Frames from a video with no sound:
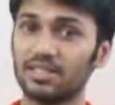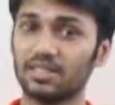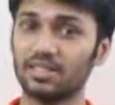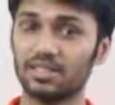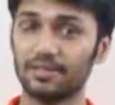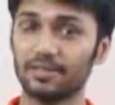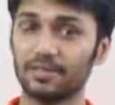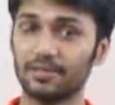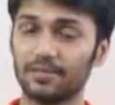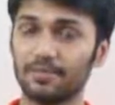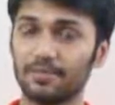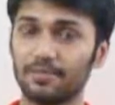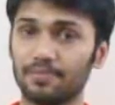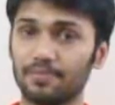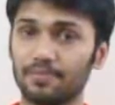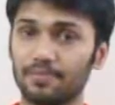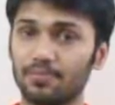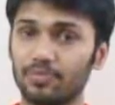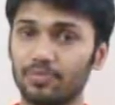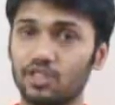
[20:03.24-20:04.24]
answer?
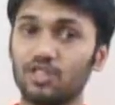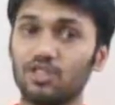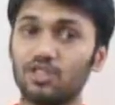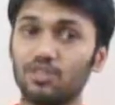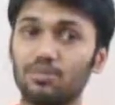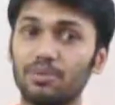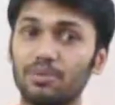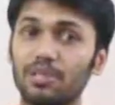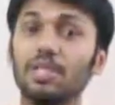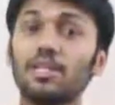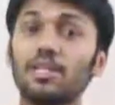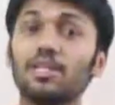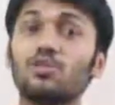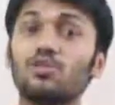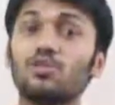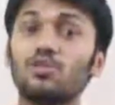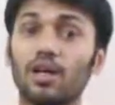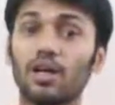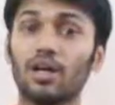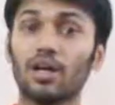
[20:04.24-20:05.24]
It should
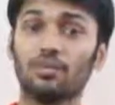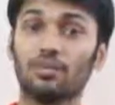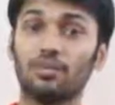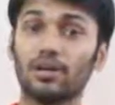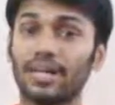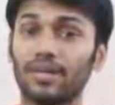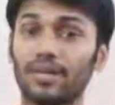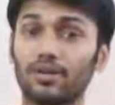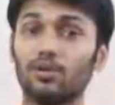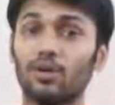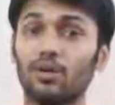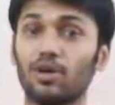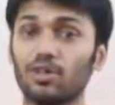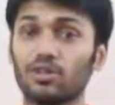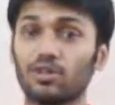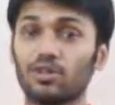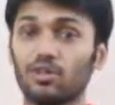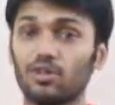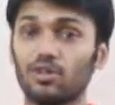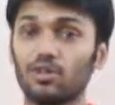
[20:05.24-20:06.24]
be 12, like
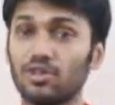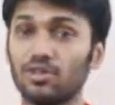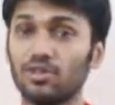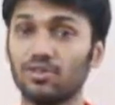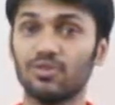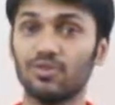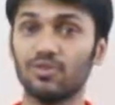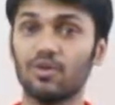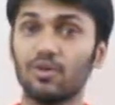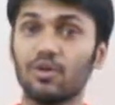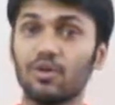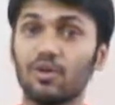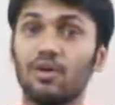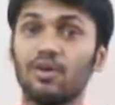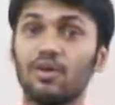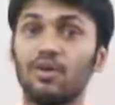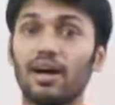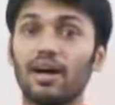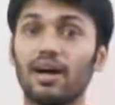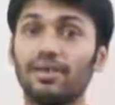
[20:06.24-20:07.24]
1, 2, 3,
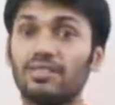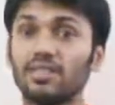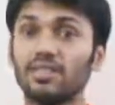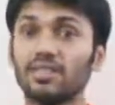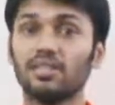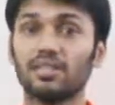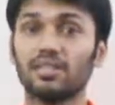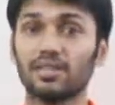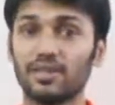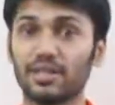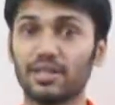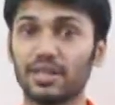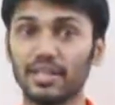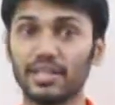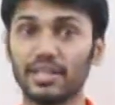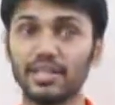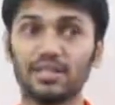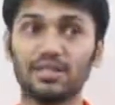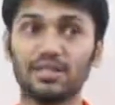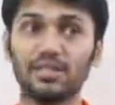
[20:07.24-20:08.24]
4, 5, 6, 7,
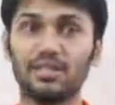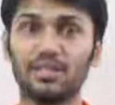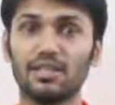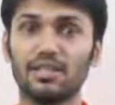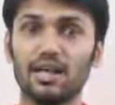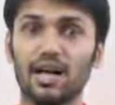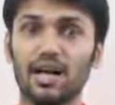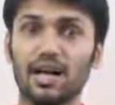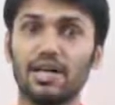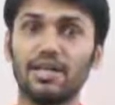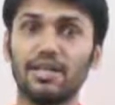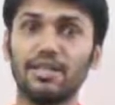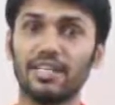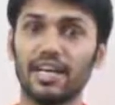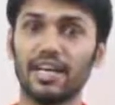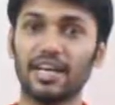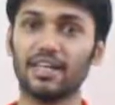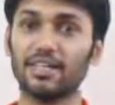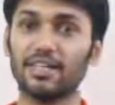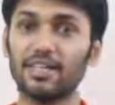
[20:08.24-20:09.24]
8,
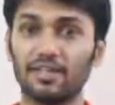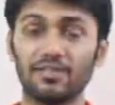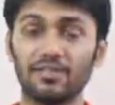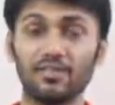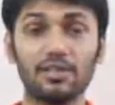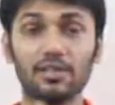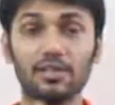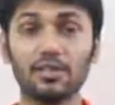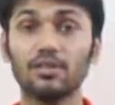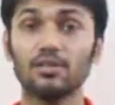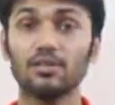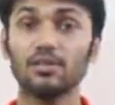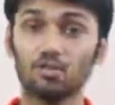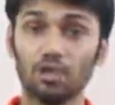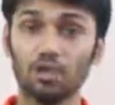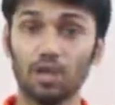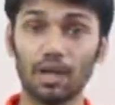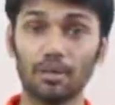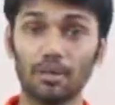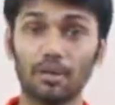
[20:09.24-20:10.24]
9, 10, 11,
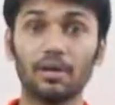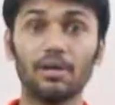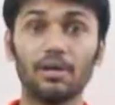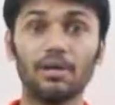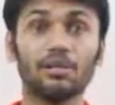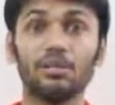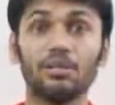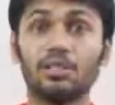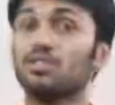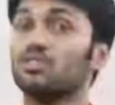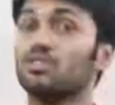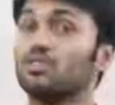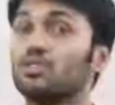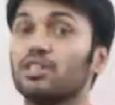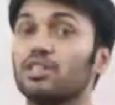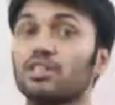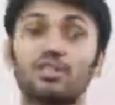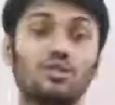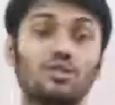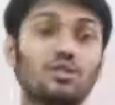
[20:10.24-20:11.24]
12. The
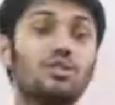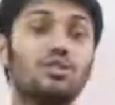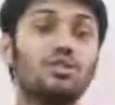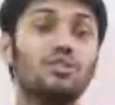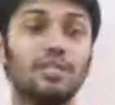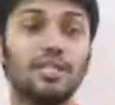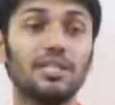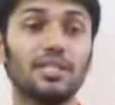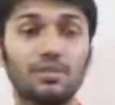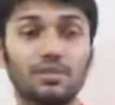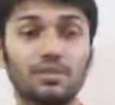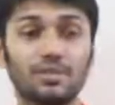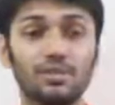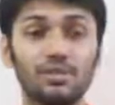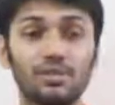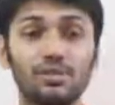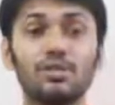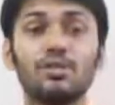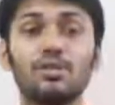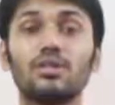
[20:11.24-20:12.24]
student could be
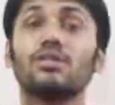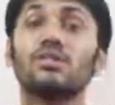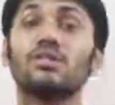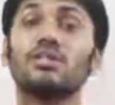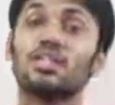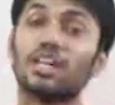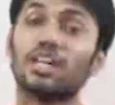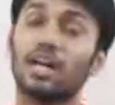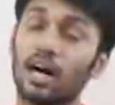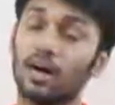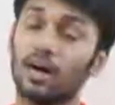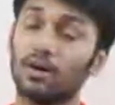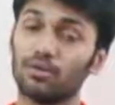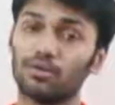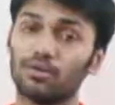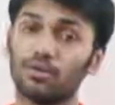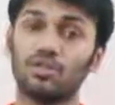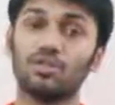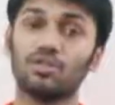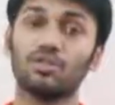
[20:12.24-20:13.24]
able to
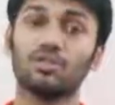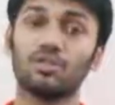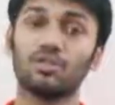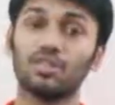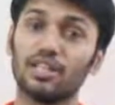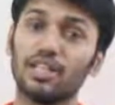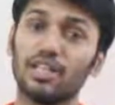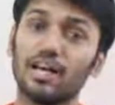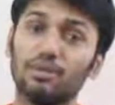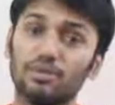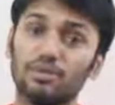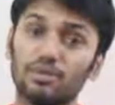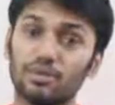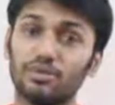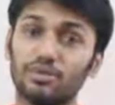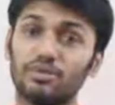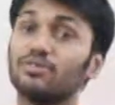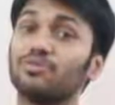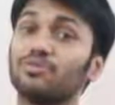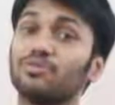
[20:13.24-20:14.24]
count the
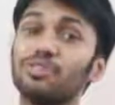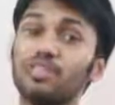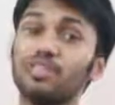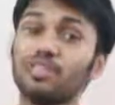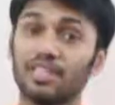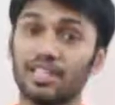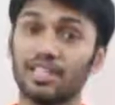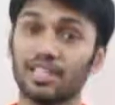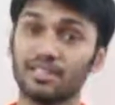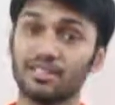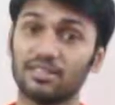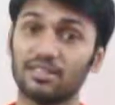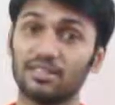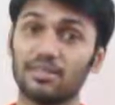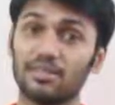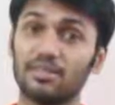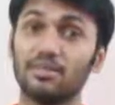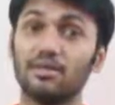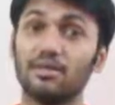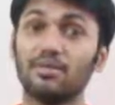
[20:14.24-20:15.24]
number of the
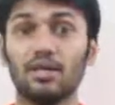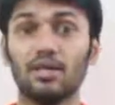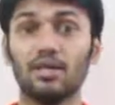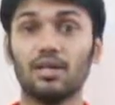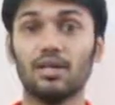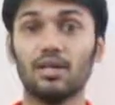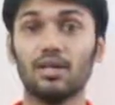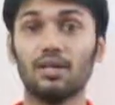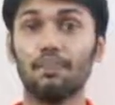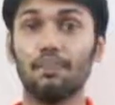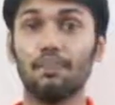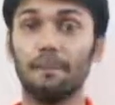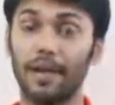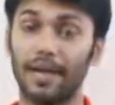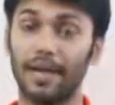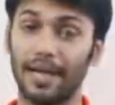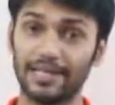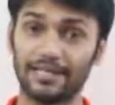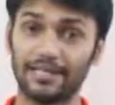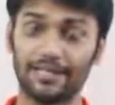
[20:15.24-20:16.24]
fishes in the
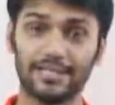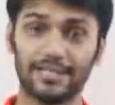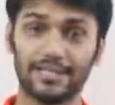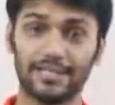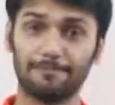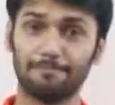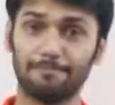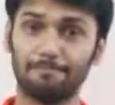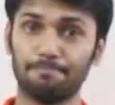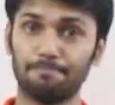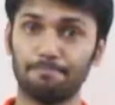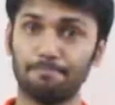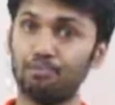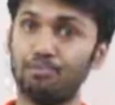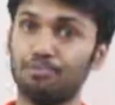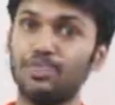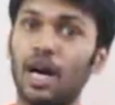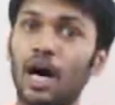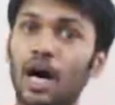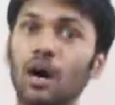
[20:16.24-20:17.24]
plates.
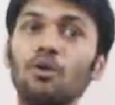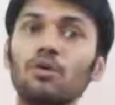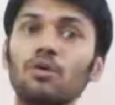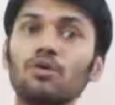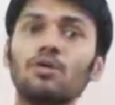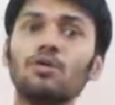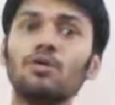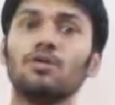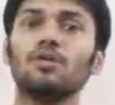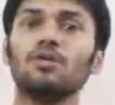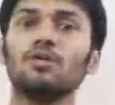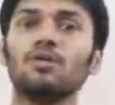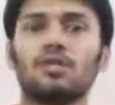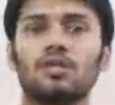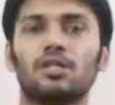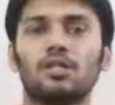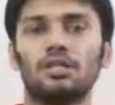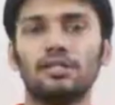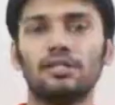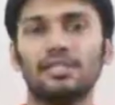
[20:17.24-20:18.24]
Now,
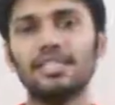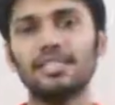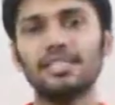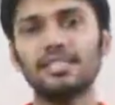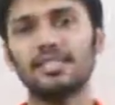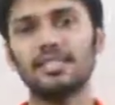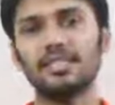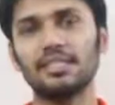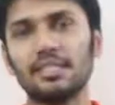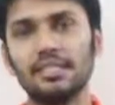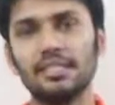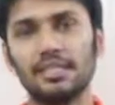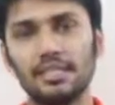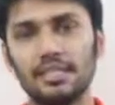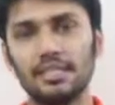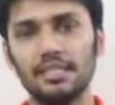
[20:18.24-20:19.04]
this